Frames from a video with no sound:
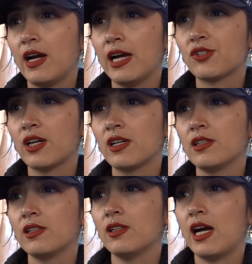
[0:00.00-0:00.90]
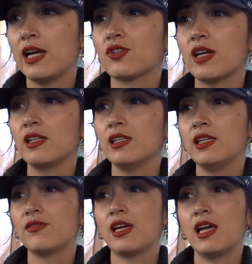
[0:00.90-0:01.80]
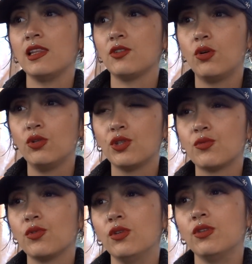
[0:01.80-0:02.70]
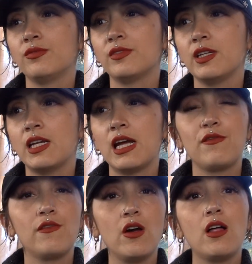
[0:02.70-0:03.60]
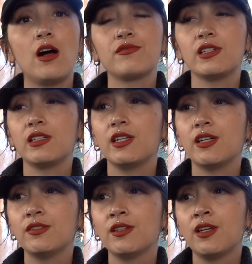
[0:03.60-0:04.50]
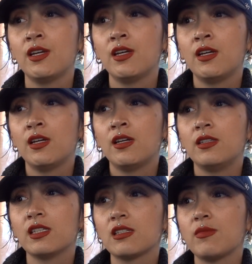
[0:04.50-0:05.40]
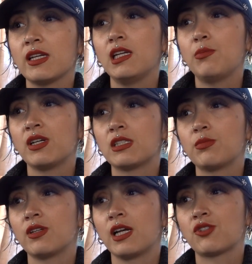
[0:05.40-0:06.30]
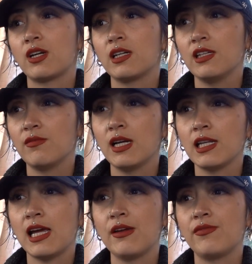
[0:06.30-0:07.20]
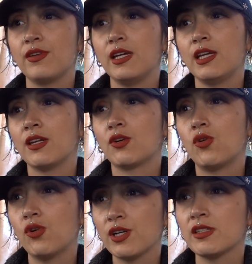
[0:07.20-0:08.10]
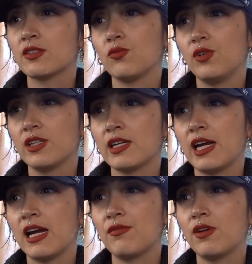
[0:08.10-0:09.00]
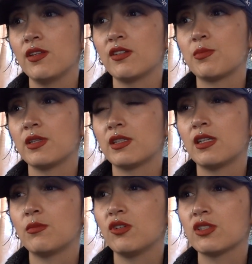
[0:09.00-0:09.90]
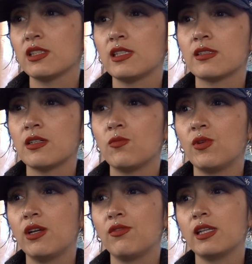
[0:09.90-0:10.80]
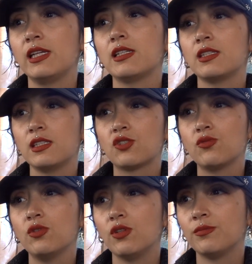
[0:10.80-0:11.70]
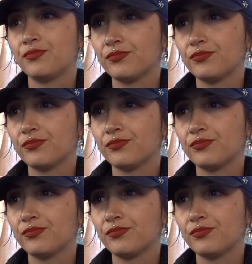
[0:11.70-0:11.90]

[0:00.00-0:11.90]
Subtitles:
I try to live that golden rule, and I fail often, This is my key principle, and I try to live my life in accordance with it. I have others, but they're mostly in some way related to this rule.